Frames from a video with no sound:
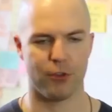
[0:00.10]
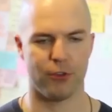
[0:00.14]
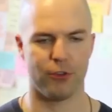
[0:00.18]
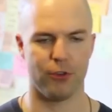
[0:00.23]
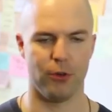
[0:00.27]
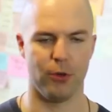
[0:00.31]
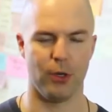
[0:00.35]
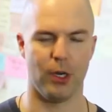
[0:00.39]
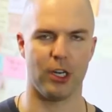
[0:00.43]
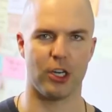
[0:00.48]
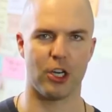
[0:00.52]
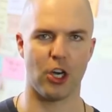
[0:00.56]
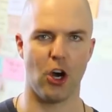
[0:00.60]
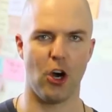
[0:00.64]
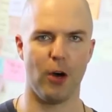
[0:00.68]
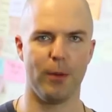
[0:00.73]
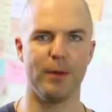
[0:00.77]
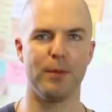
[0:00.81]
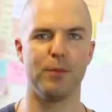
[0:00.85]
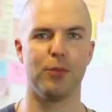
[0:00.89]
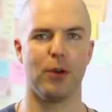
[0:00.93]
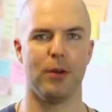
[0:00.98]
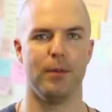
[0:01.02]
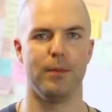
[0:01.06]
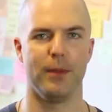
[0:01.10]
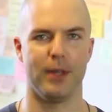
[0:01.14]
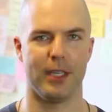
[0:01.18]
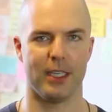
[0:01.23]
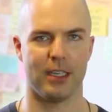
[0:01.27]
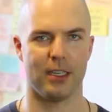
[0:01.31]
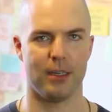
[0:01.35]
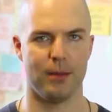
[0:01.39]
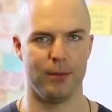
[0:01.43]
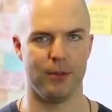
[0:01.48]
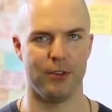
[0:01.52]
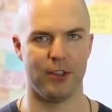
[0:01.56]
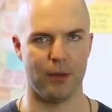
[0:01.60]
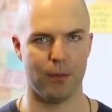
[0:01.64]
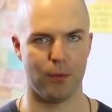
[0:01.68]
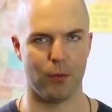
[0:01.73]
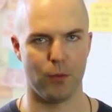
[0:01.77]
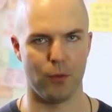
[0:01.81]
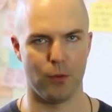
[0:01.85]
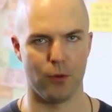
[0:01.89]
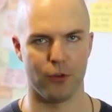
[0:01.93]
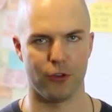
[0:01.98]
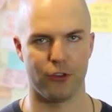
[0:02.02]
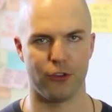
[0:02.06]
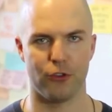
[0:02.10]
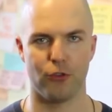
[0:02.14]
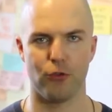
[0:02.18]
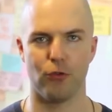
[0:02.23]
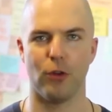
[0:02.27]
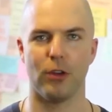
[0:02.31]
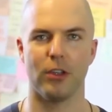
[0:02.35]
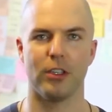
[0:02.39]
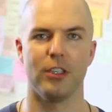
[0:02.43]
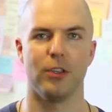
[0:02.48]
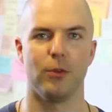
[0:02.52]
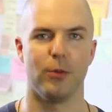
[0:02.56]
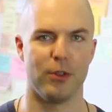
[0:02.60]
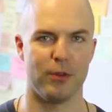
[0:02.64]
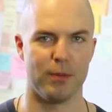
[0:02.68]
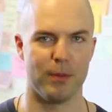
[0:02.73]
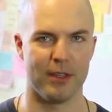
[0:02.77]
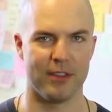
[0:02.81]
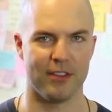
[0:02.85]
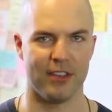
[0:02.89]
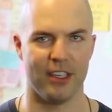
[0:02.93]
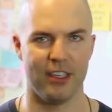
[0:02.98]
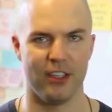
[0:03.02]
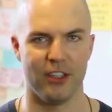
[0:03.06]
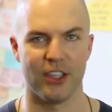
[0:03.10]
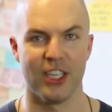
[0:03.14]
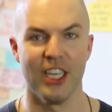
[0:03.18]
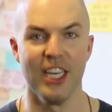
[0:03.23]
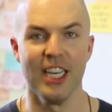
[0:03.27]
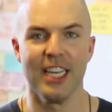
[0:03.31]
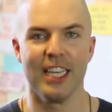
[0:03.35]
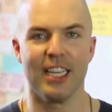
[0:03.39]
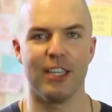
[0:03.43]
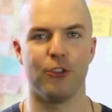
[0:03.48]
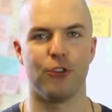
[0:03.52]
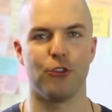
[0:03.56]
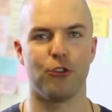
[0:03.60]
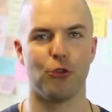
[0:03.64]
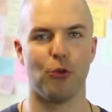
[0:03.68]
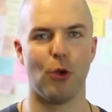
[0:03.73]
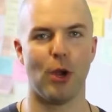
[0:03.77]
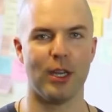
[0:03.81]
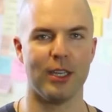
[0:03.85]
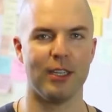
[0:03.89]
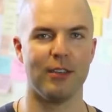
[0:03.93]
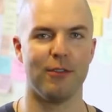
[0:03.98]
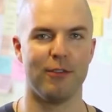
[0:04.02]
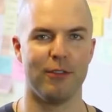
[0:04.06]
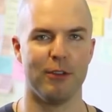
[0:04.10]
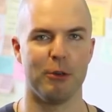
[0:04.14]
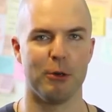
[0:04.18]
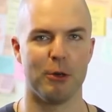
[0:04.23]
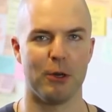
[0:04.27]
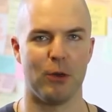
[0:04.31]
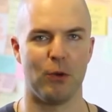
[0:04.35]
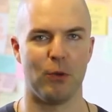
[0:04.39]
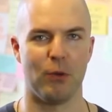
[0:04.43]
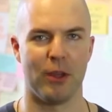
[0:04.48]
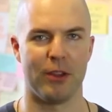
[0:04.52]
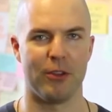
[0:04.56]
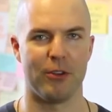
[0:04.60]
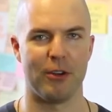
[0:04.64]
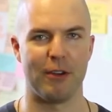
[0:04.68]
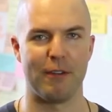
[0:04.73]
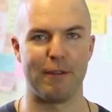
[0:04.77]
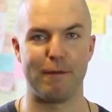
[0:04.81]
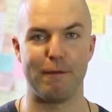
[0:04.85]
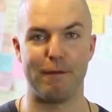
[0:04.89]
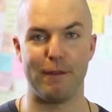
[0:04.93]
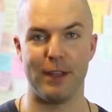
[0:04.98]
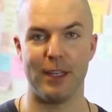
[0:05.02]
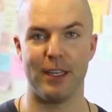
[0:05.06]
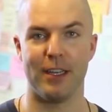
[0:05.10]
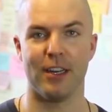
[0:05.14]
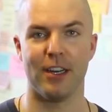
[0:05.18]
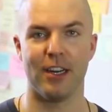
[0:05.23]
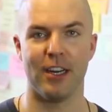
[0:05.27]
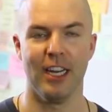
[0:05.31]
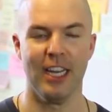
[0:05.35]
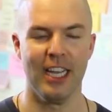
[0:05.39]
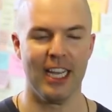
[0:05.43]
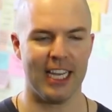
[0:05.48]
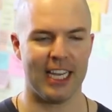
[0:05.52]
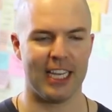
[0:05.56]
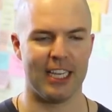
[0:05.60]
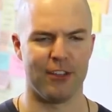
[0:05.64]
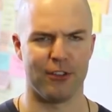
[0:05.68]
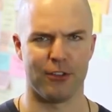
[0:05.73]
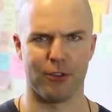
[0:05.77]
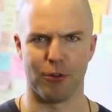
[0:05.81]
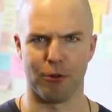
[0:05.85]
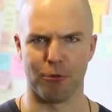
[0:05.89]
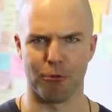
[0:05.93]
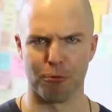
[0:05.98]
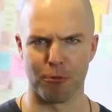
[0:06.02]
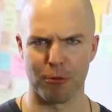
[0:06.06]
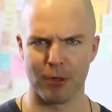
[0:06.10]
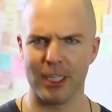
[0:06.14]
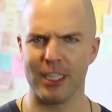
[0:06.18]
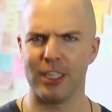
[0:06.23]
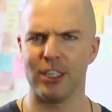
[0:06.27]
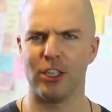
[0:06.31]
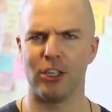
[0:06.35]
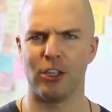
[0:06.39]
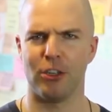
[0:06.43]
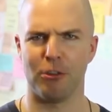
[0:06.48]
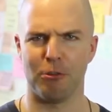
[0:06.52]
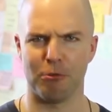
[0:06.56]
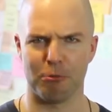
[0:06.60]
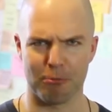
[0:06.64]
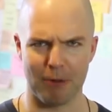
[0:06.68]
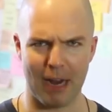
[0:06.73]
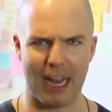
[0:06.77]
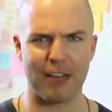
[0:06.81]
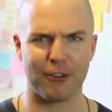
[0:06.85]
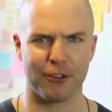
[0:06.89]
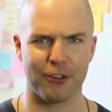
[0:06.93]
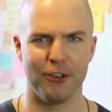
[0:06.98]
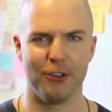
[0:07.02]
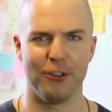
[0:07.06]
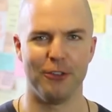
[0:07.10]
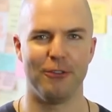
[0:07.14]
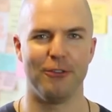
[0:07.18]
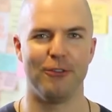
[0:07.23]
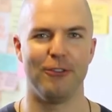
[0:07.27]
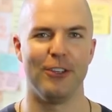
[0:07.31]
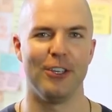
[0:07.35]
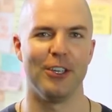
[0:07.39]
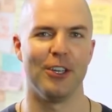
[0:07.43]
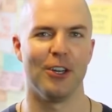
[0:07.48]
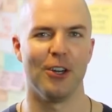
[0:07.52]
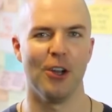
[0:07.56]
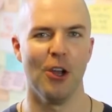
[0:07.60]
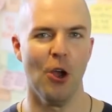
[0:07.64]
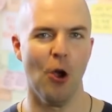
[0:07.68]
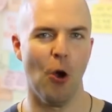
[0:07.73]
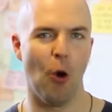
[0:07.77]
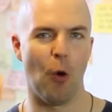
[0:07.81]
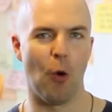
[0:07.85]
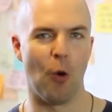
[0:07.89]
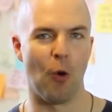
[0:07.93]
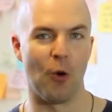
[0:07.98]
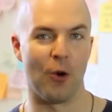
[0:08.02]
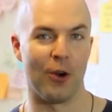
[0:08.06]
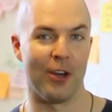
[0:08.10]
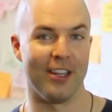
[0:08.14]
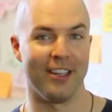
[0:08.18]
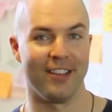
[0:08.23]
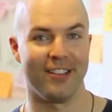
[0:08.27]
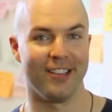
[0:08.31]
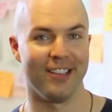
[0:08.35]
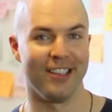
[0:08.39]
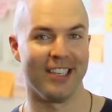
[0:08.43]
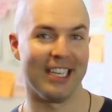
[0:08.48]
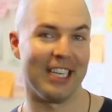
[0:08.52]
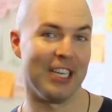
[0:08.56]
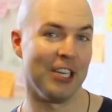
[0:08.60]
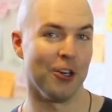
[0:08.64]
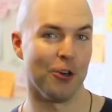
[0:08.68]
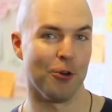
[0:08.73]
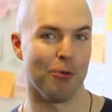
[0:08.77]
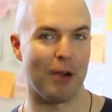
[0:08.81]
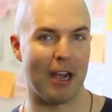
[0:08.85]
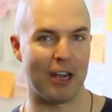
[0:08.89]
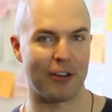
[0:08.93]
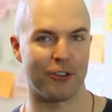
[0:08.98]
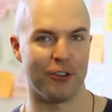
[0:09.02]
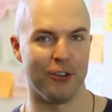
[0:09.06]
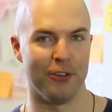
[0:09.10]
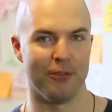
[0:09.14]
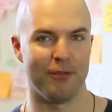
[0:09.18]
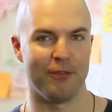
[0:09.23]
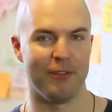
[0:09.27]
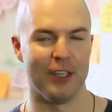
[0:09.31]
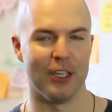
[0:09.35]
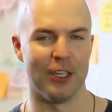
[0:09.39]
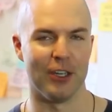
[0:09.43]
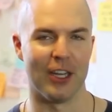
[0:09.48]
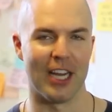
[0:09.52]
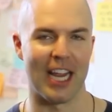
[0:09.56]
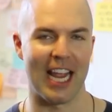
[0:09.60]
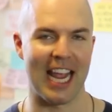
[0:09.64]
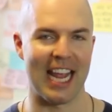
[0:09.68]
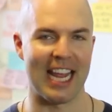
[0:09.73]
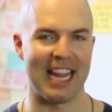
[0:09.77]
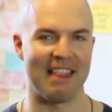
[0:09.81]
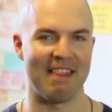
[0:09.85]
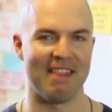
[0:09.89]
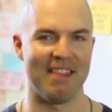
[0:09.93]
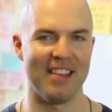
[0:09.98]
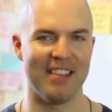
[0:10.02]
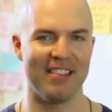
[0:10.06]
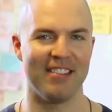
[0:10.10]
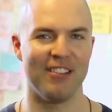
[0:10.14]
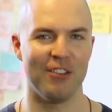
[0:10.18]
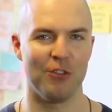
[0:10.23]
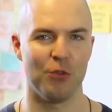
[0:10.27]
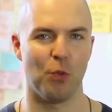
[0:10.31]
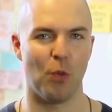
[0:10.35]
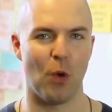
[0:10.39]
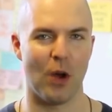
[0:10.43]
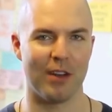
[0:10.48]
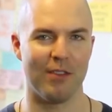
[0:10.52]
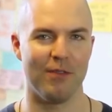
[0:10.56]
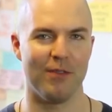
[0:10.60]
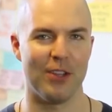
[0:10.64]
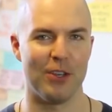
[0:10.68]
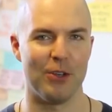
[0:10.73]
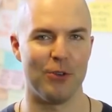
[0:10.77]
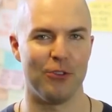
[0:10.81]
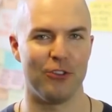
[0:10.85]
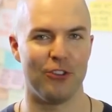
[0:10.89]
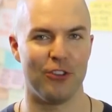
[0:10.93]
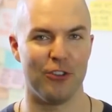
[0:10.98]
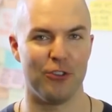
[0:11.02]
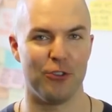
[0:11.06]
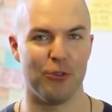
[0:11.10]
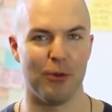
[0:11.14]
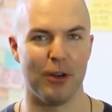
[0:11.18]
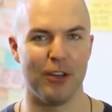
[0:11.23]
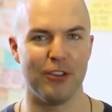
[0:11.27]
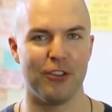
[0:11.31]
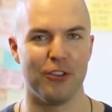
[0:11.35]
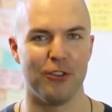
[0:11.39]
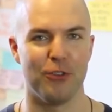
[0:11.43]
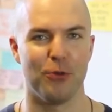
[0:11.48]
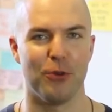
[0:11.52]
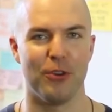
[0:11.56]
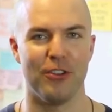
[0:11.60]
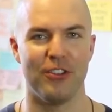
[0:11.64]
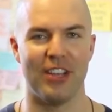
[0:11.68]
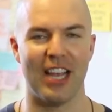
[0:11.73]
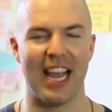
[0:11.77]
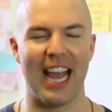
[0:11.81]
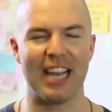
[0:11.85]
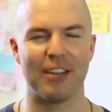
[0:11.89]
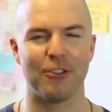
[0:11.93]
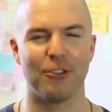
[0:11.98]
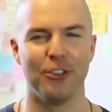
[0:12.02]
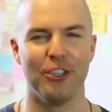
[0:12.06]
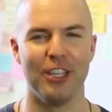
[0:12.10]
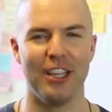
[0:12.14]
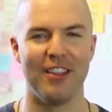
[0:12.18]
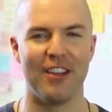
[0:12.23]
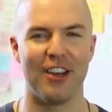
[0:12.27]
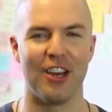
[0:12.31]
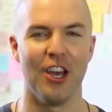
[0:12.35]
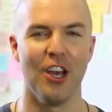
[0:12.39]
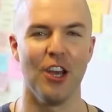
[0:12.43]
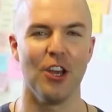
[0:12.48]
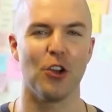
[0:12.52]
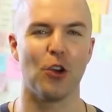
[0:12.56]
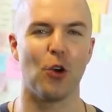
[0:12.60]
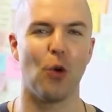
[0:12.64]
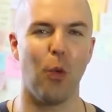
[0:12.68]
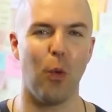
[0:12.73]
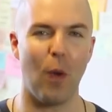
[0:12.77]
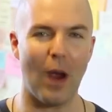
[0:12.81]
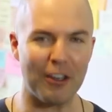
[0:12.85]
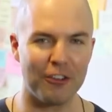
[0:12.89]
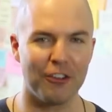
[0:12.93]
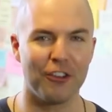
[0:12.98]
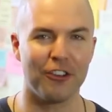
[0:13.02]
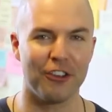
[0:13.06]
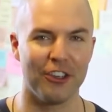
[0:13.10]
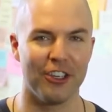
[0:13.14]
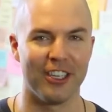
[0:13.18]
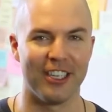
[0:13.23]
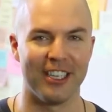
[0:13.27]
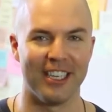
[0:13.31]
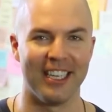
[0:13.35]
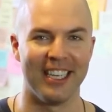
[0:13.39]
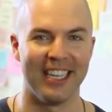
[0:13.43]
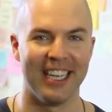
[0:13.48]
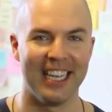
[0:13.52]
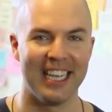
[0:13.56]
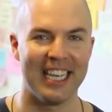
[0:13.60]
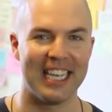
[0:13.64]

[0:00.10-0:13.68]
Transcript: So a common problem that comes up when we're struggling with mental health is trying to figure out whether a fear is a real, rational fear or it's an irrational fear. And this is one of those situations where I say, actually, the question